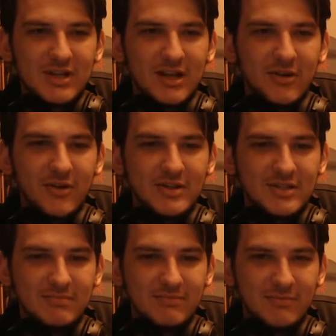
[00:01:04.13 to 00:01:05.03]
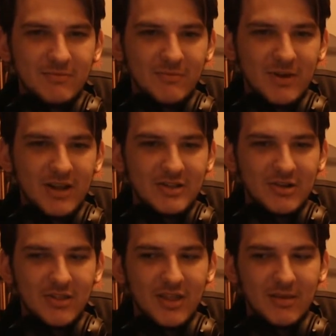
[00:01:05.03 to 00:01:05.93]
of crazy when I
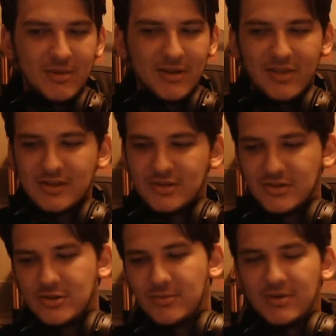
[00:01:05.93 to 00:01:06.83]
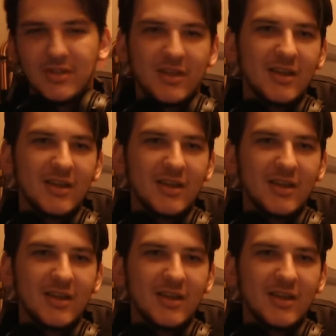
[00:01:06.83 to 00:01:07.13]
start to think about it, that's going to show up in the thing.